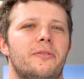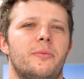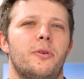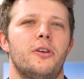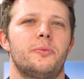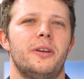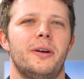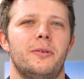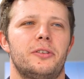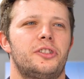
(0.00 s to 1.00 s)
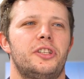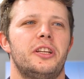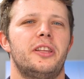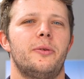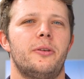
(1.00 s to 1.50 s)
ever approach me about which
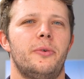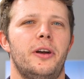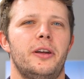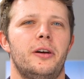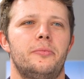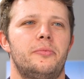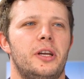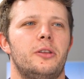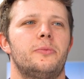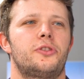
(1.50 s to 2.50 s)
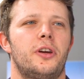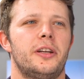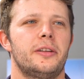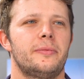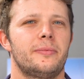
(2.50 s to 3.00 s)
TIG they want to buy, I'll tell them
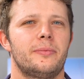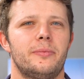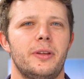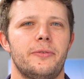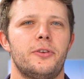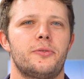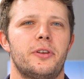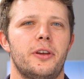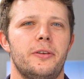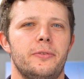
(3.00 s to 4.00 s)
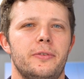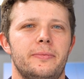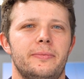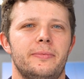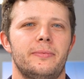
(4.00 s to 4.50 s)
Strata, be the first one to go for.
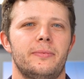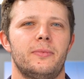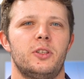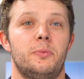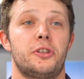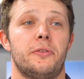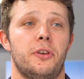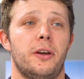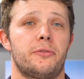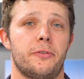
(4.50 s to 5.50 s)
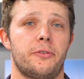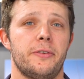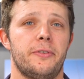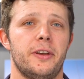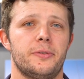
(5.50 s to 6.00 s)
Especially if you're after a
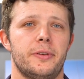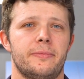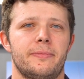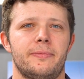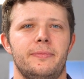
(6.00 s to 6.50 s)
three phase one.